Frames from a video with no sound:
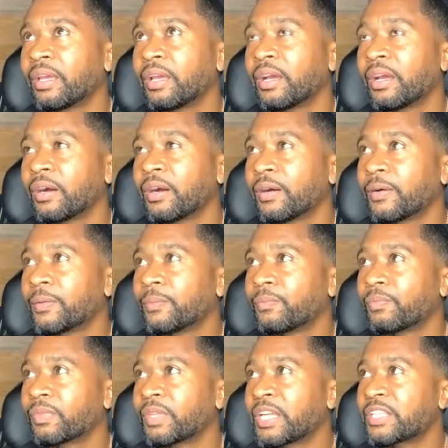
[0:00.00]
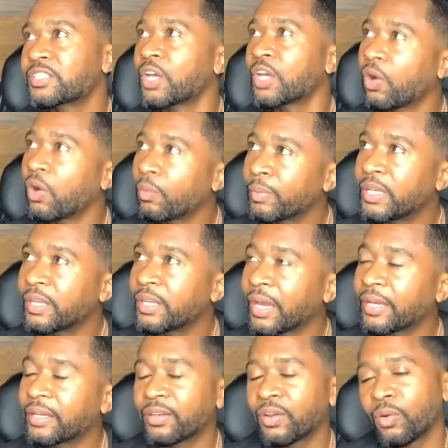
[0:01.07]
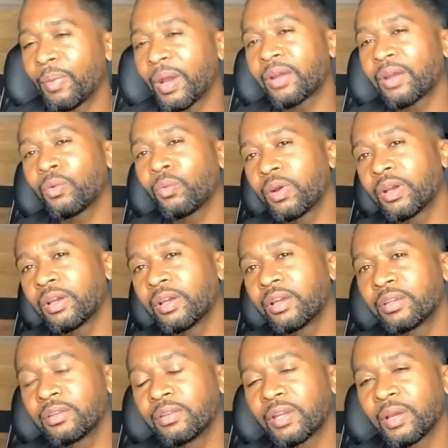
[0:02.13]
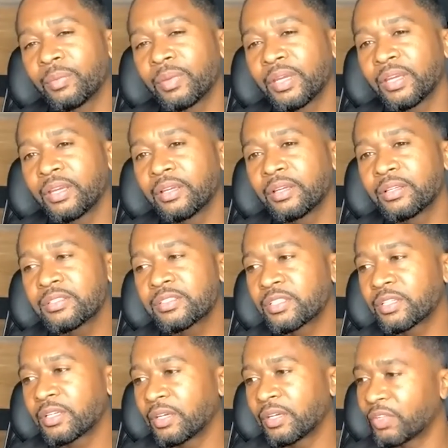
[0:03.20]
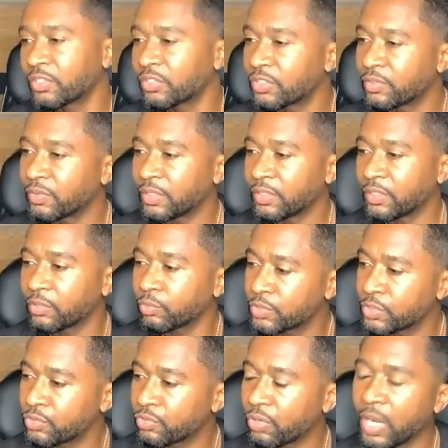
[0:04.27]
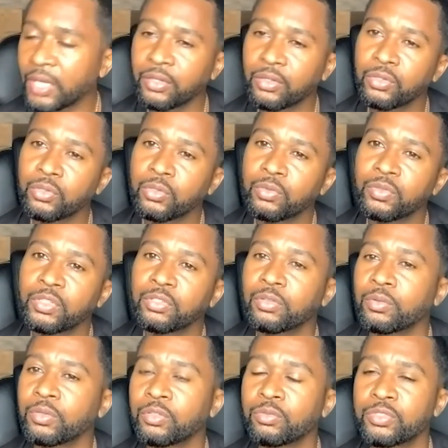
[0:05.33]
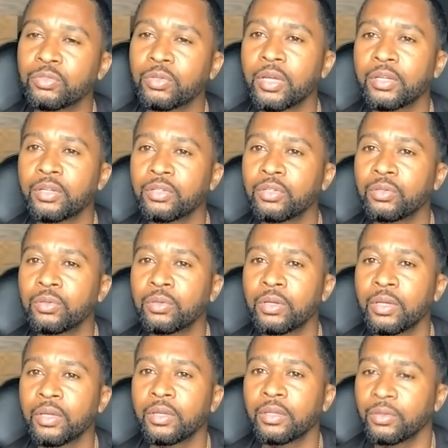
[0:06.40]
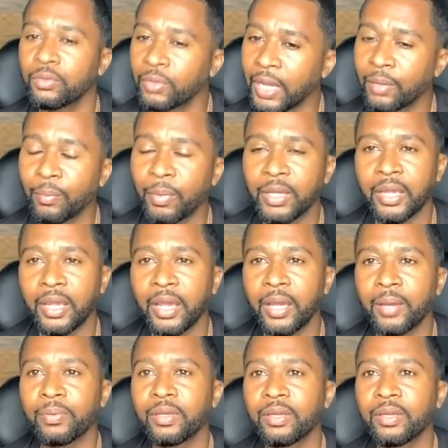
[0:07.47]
that taught me, like, no matter what, you know what I mean, if this is what you're trying to do, if this is what you love to do, you got to make it happen.